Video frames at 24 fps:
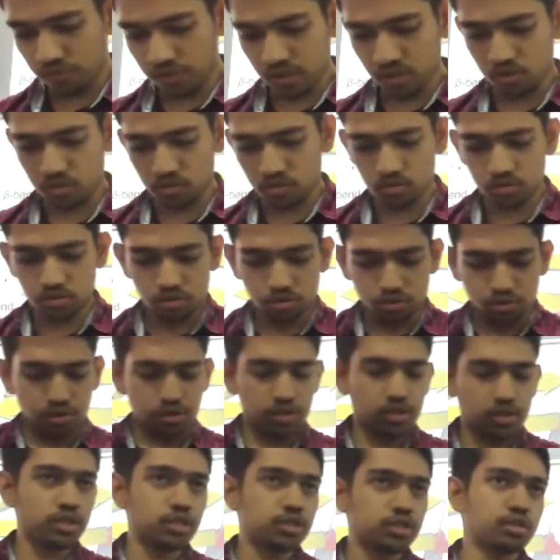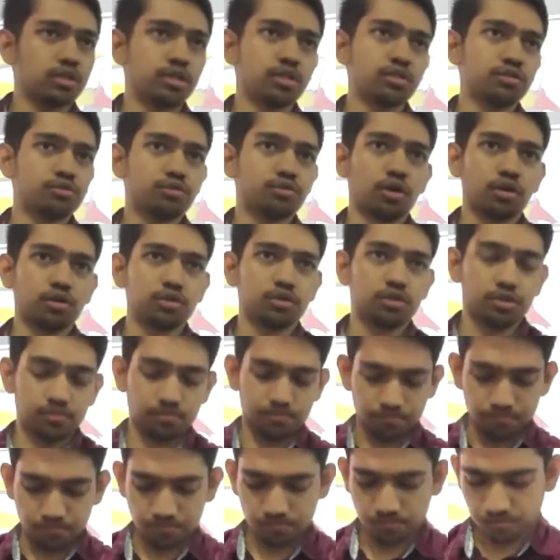Moving on to tertiary
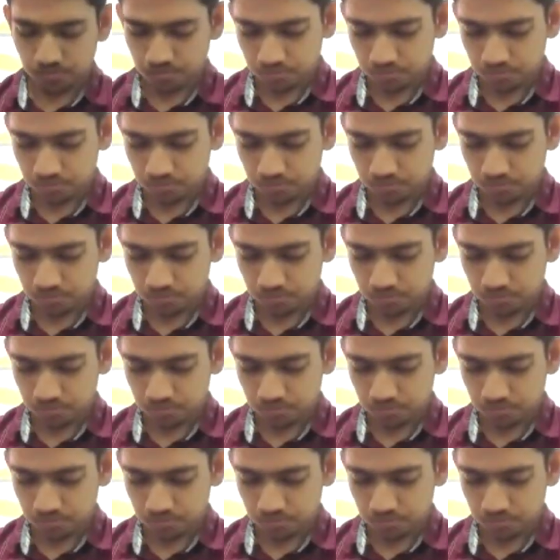structure.